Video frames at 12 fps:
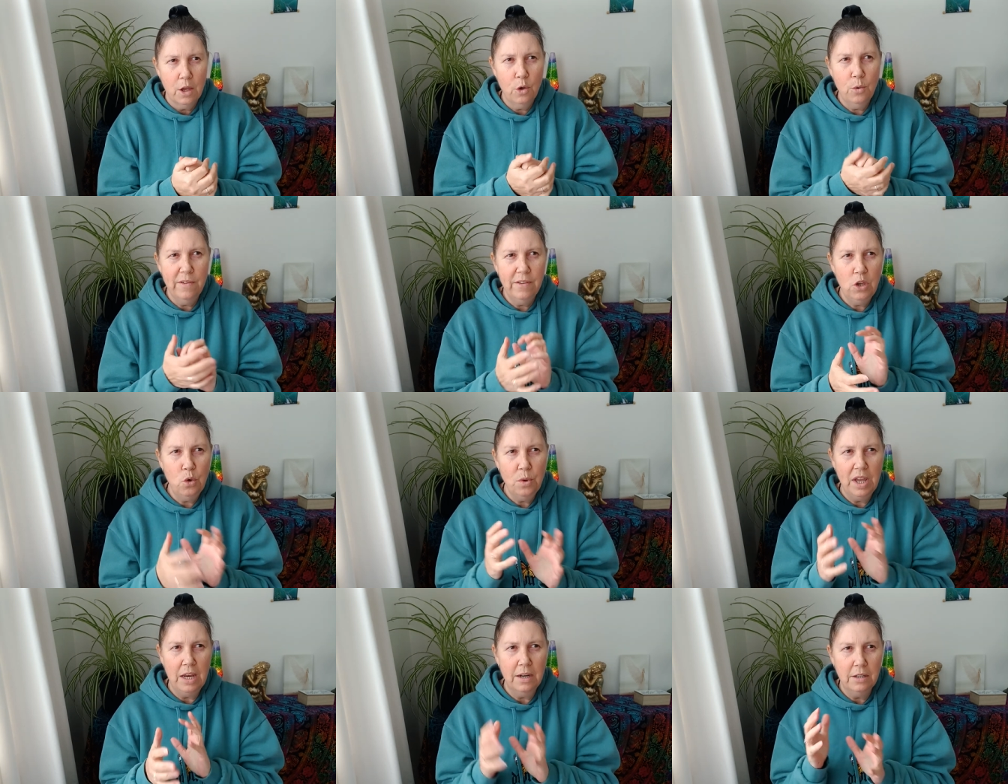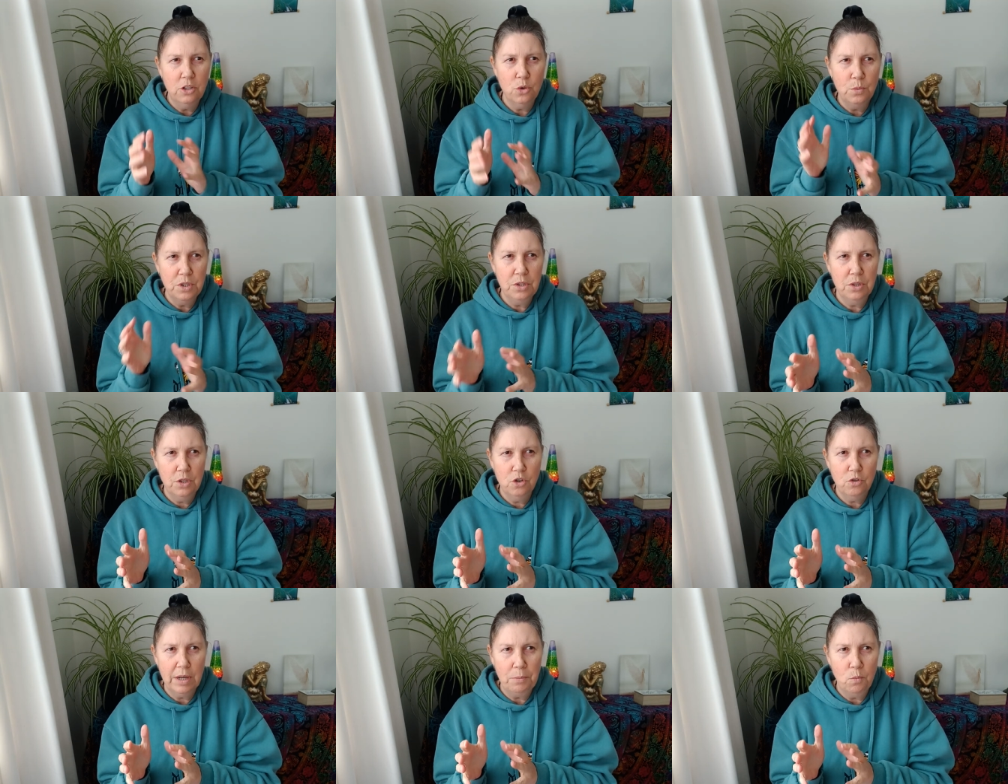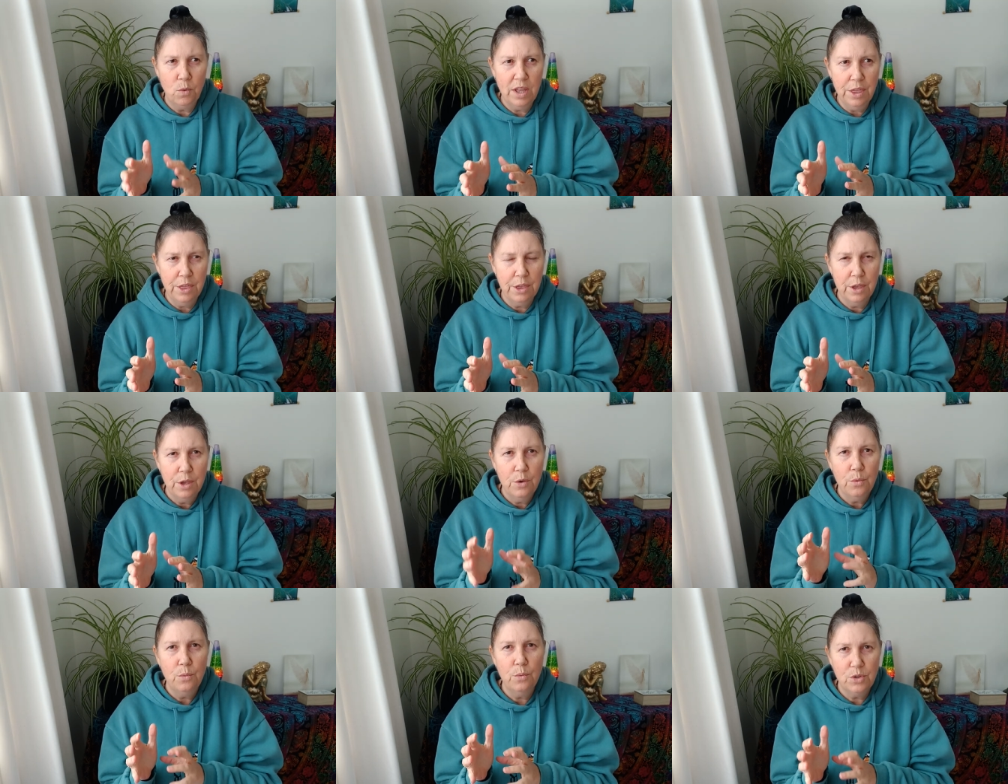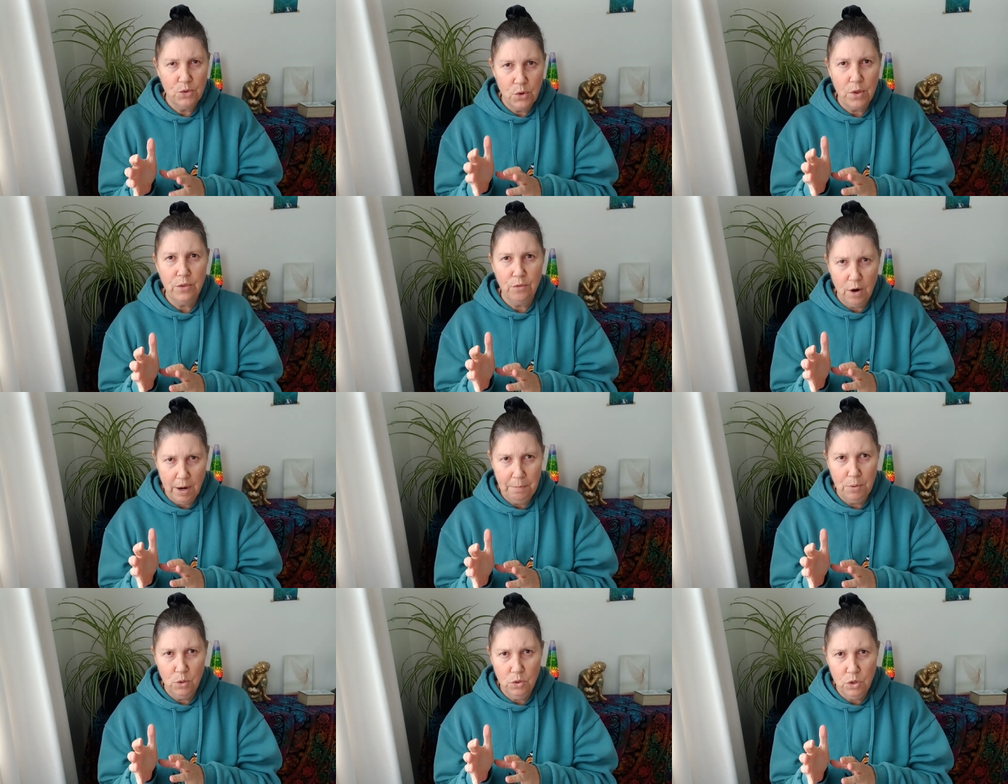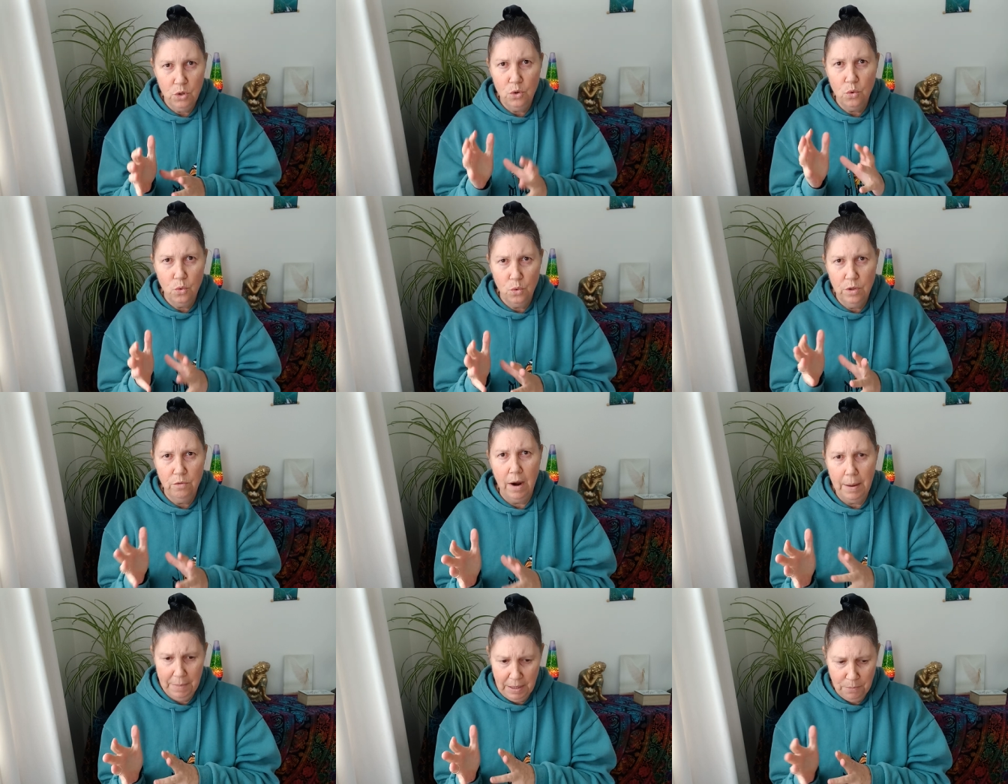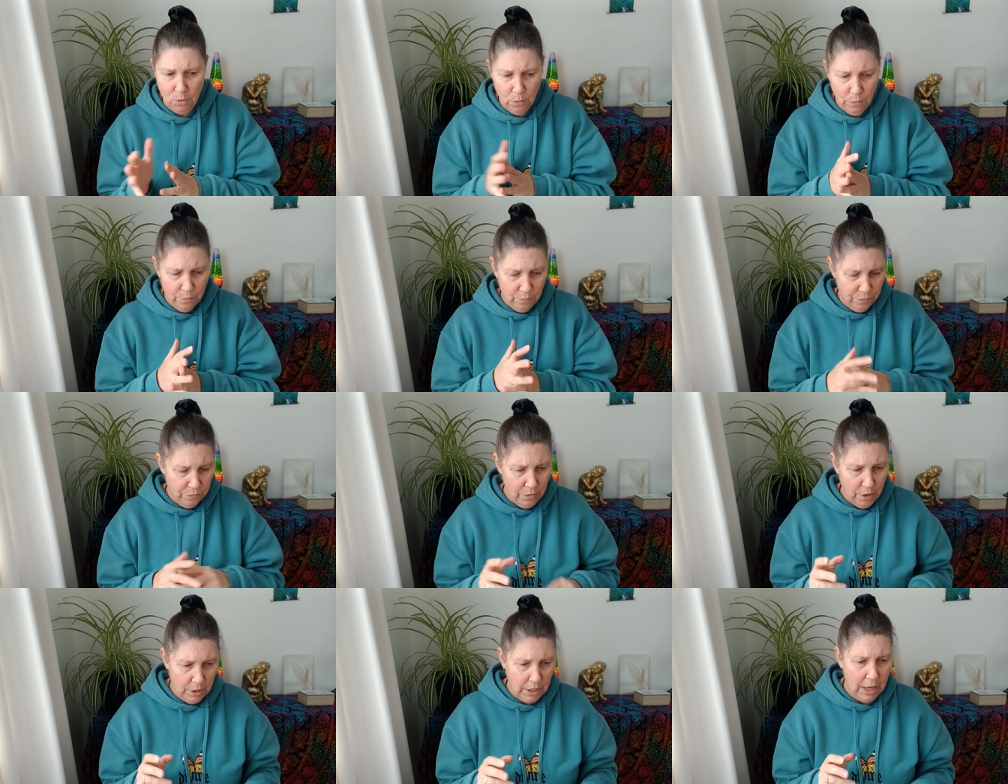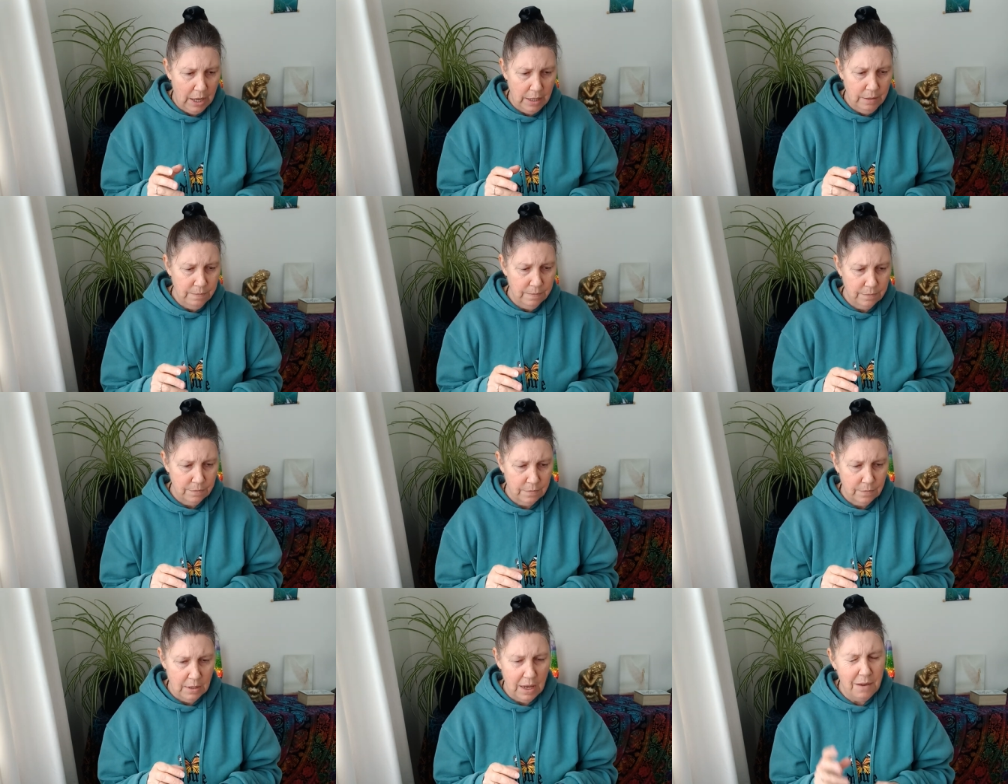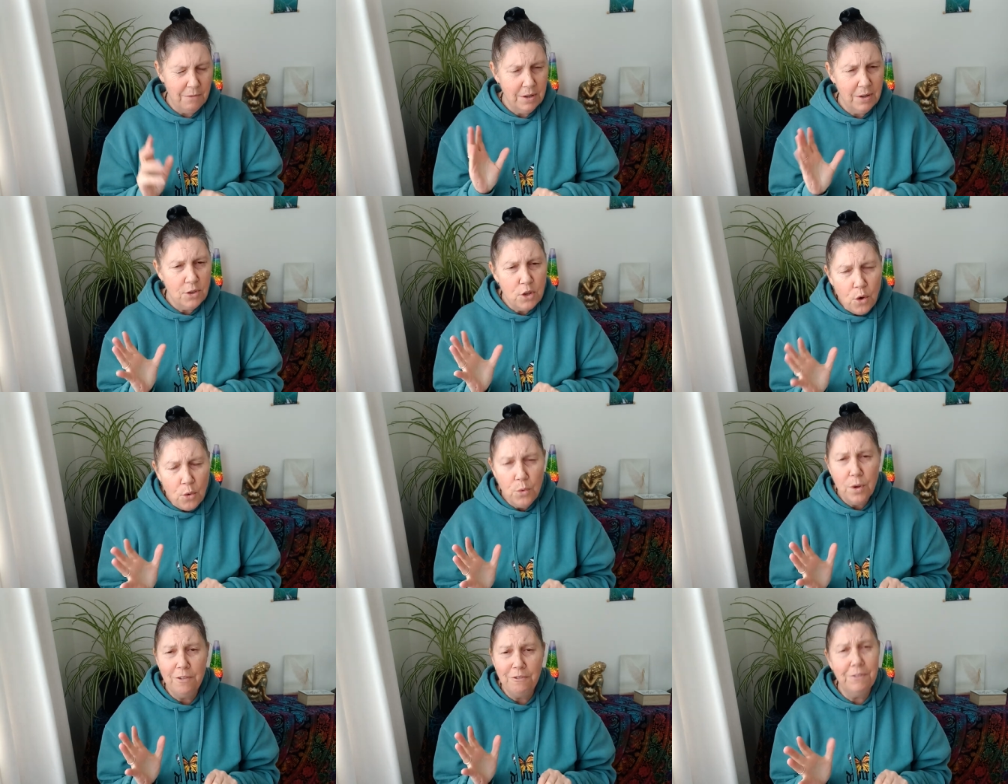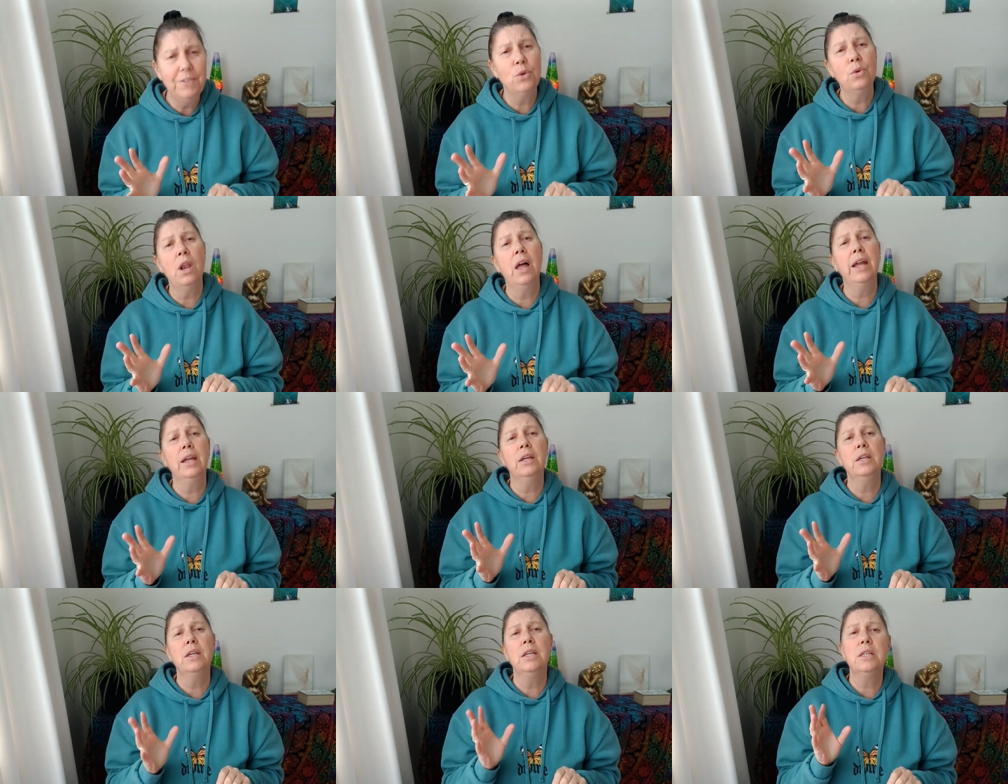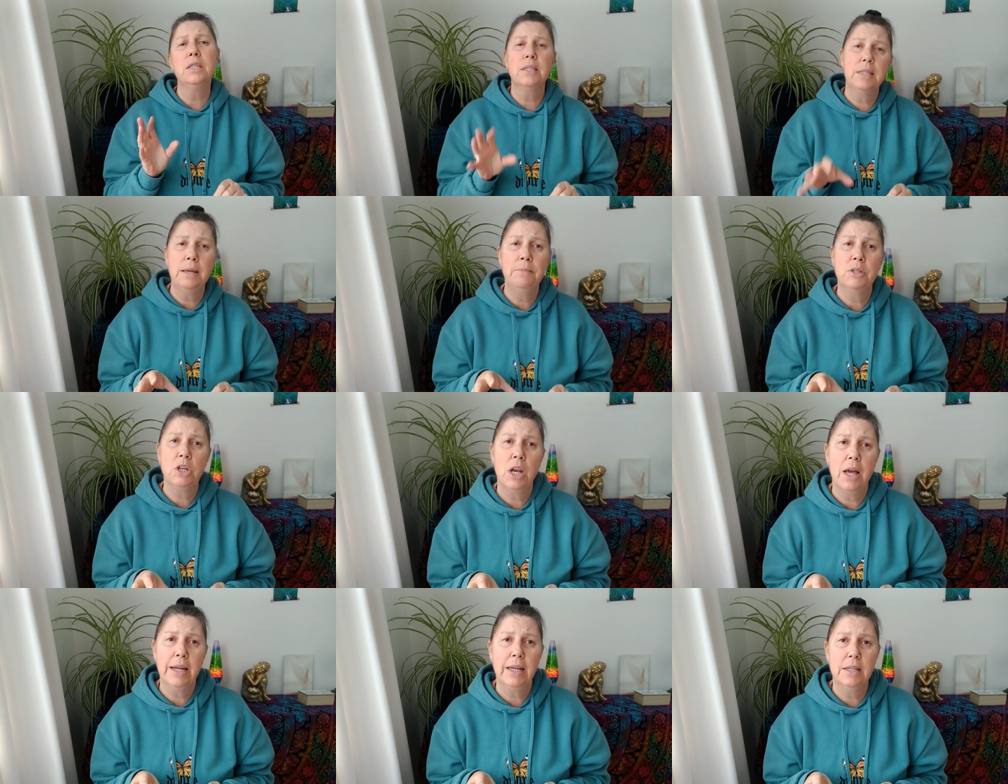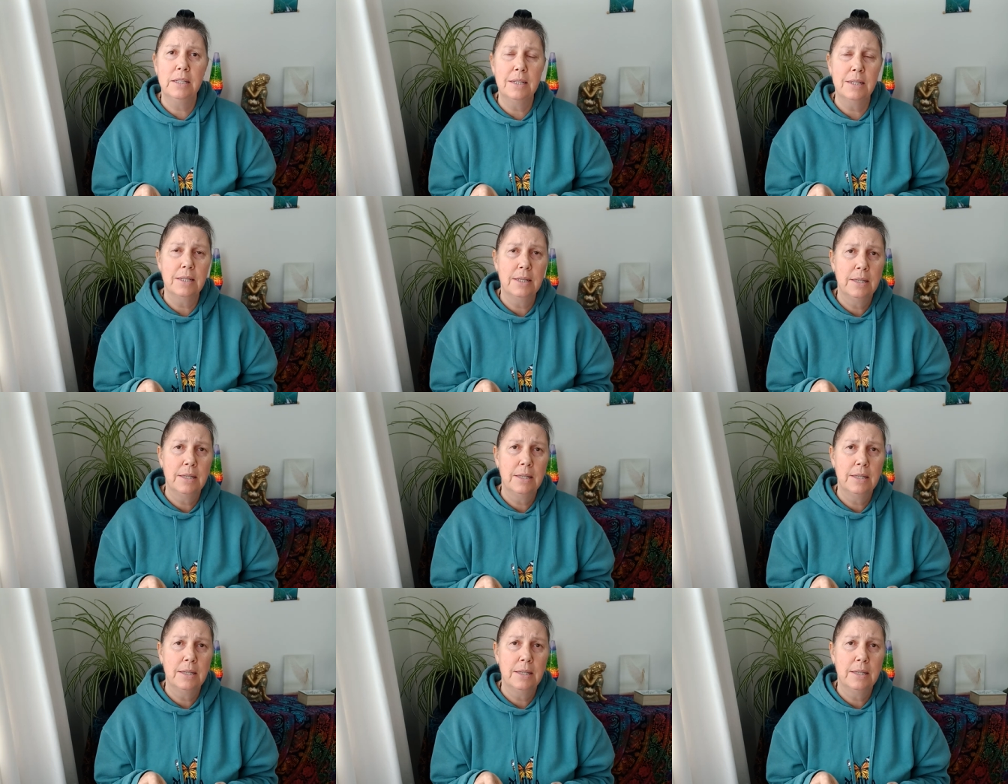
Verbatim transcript: whoever you were heading towards the dream with was not the right person or the right people, okay? Even though it felt like it and it seemed like it.